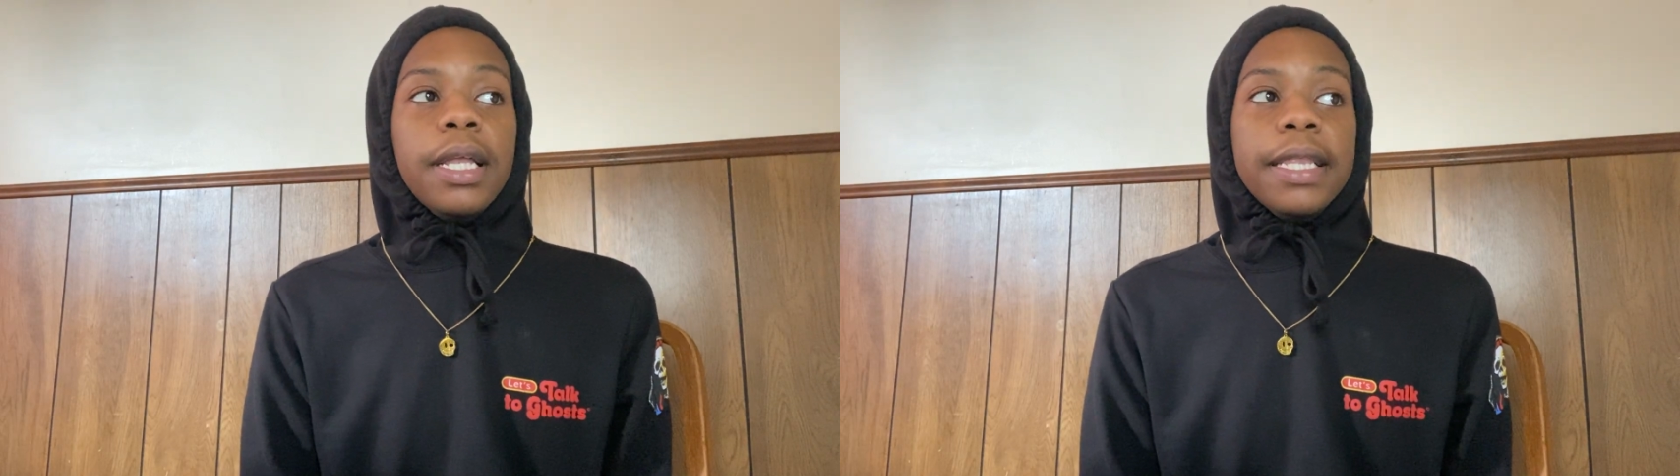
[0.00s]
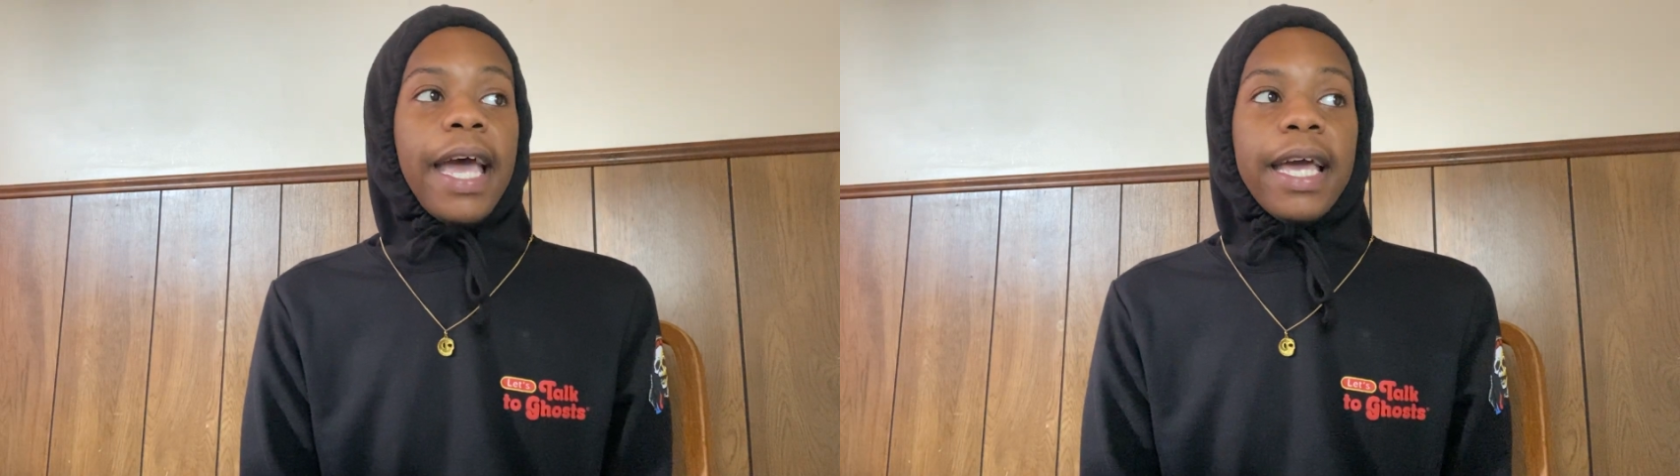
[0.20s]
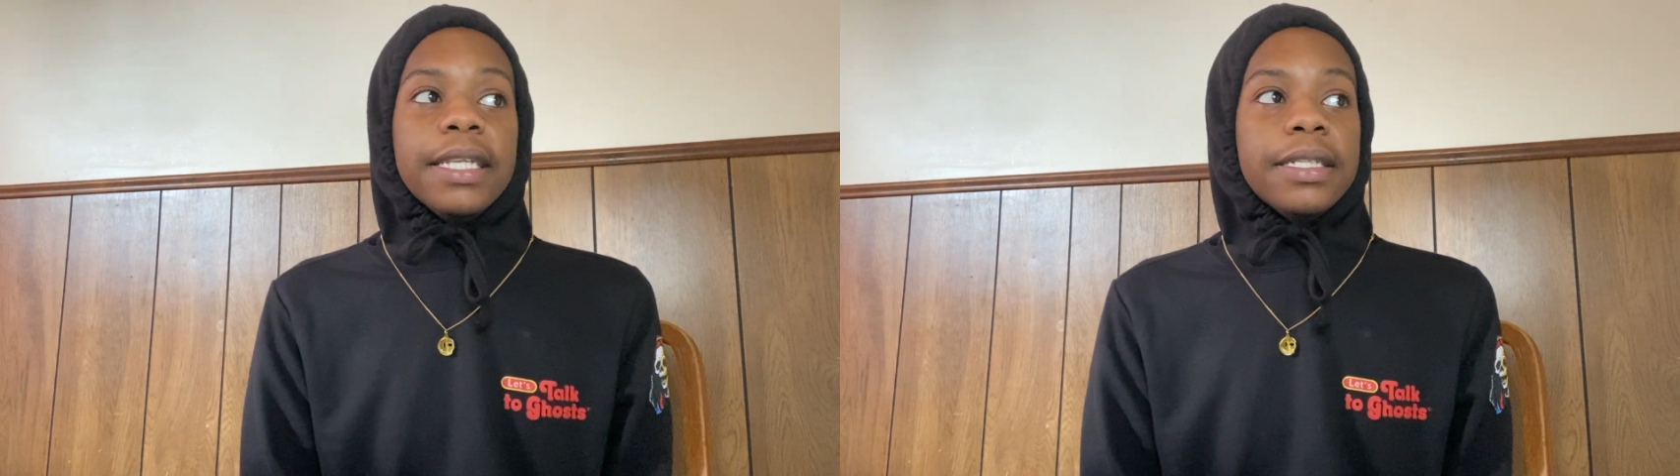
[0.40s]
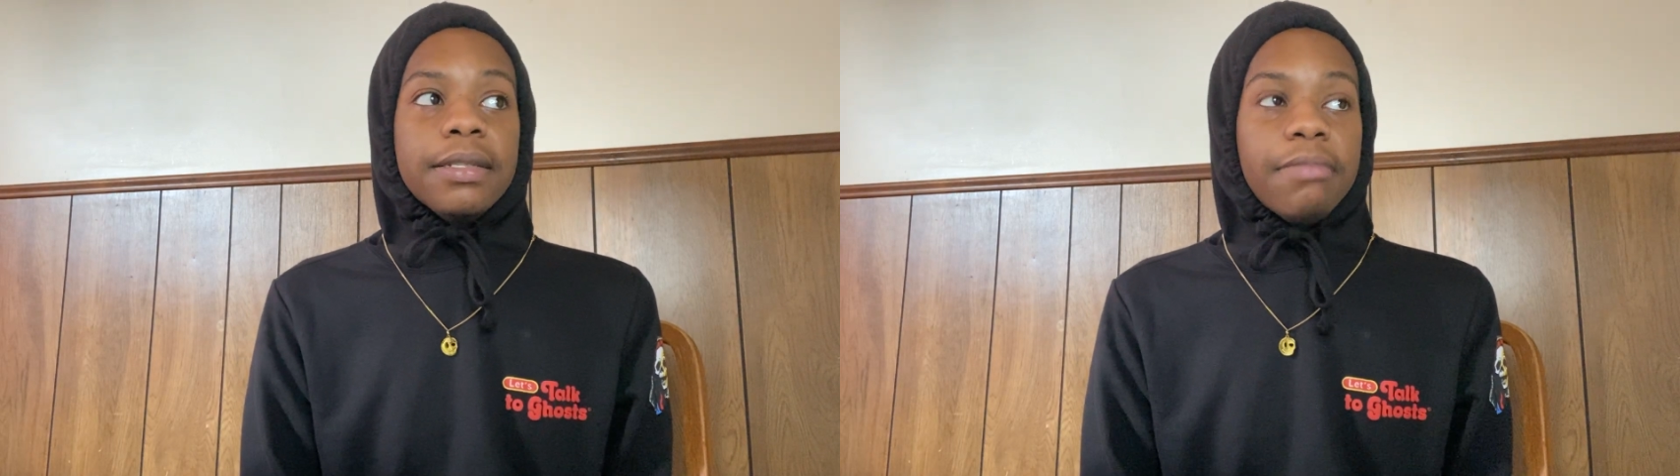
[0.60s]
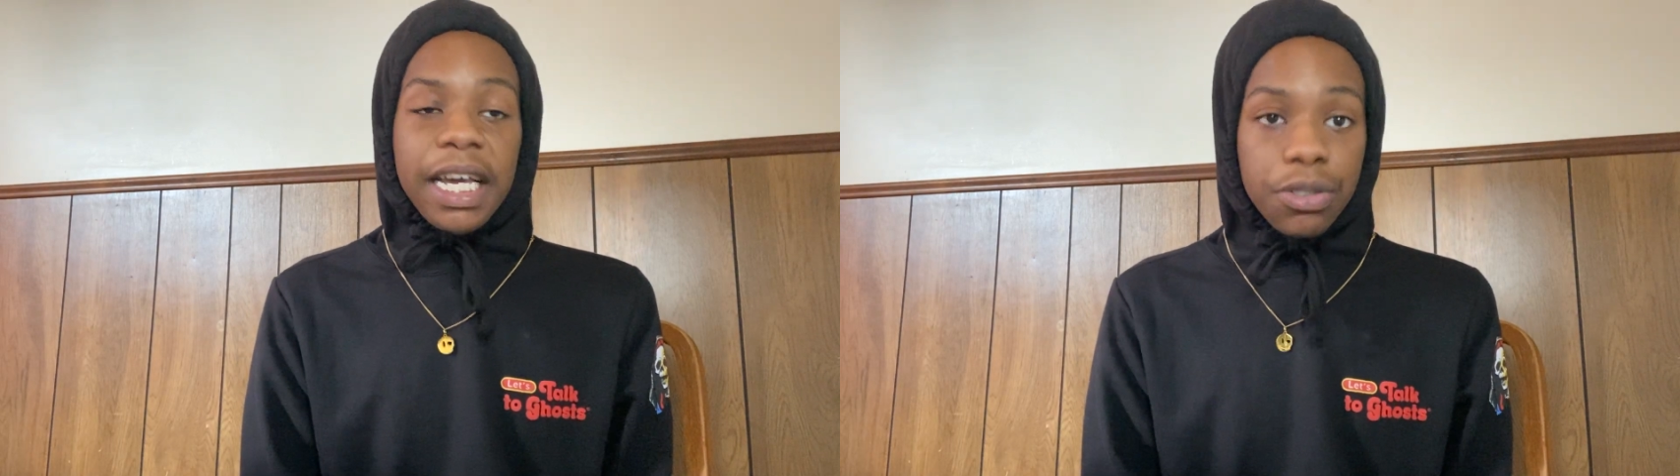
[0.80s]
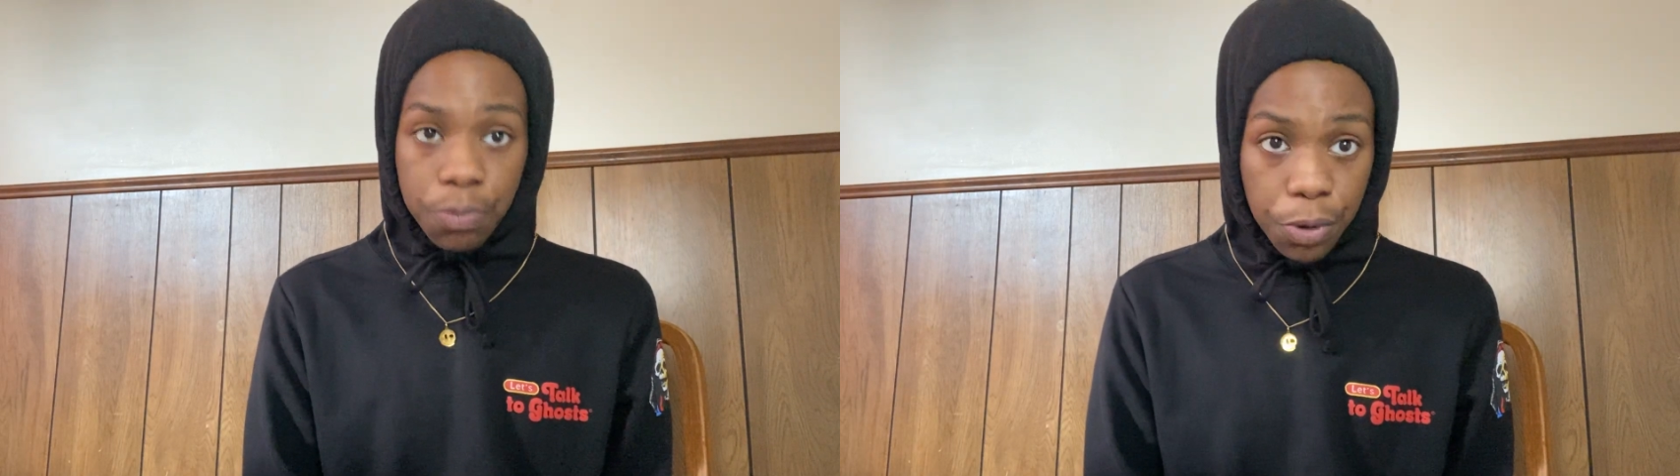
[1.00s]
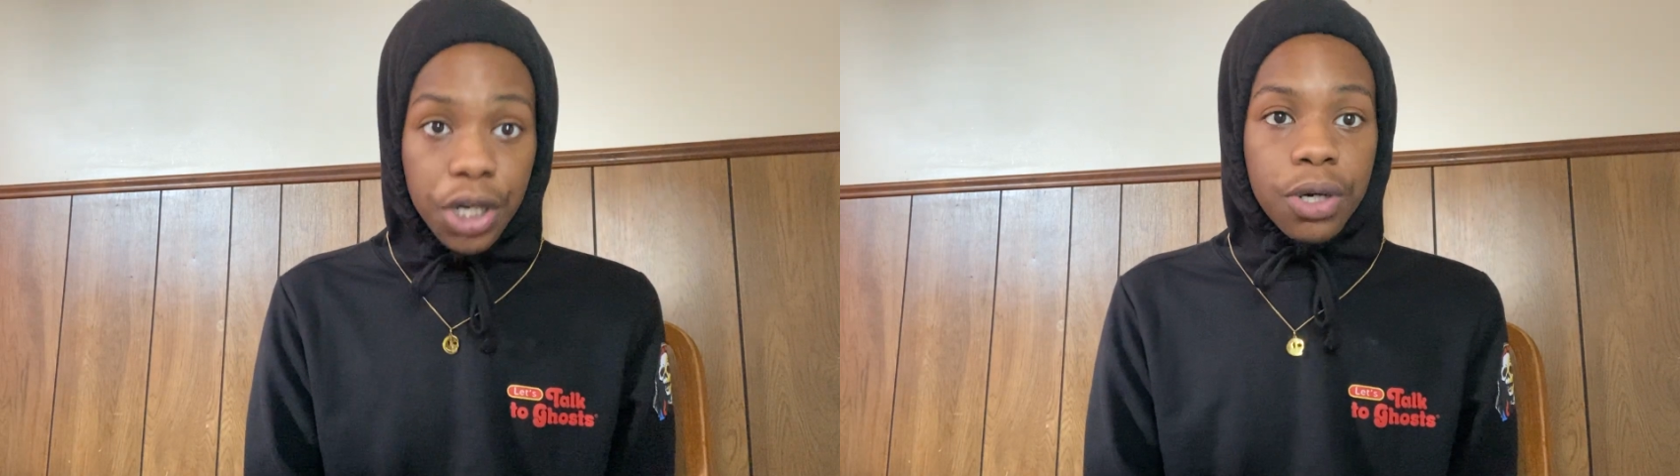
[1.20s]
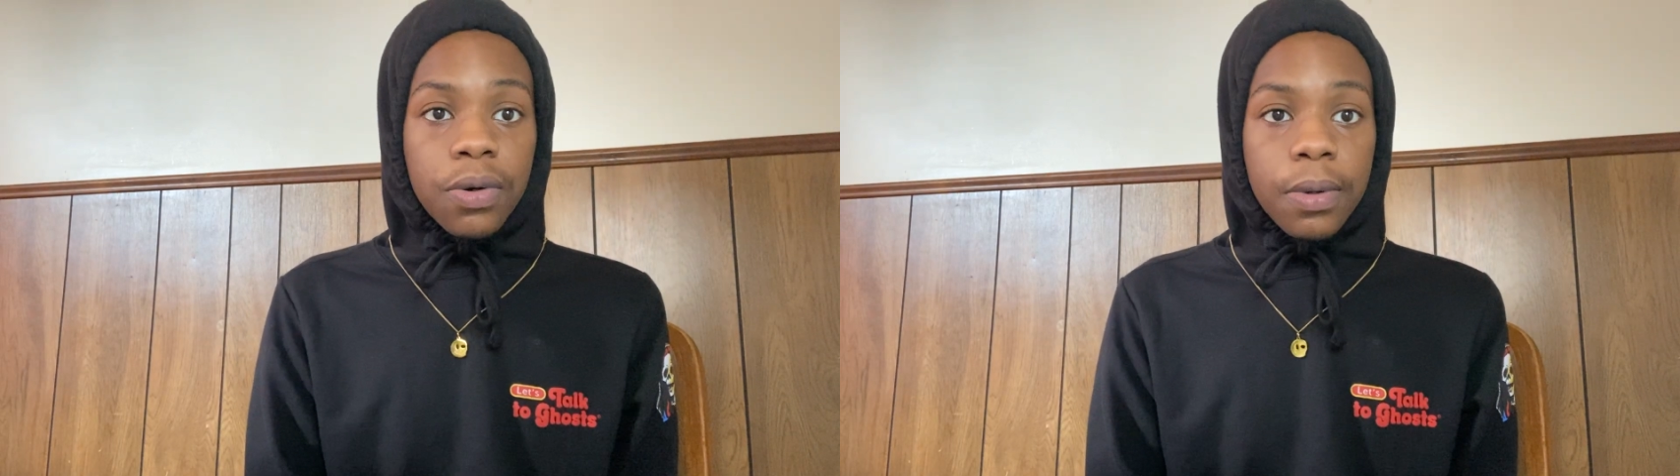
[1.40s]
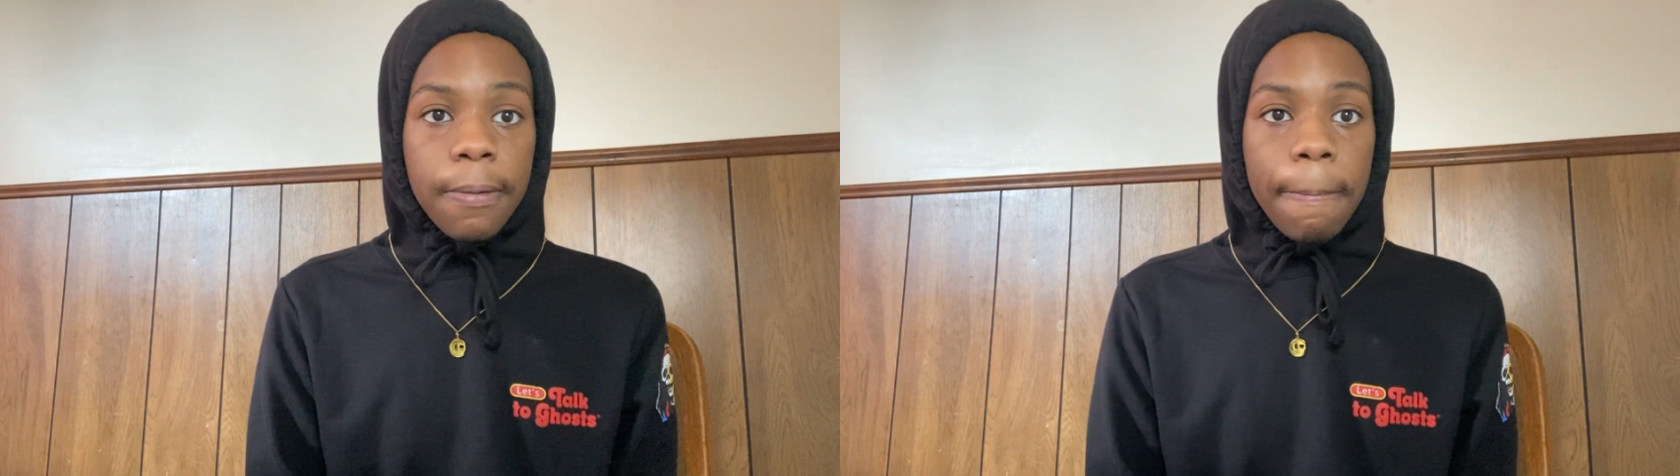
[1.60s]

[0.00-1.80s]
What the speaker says: that's real,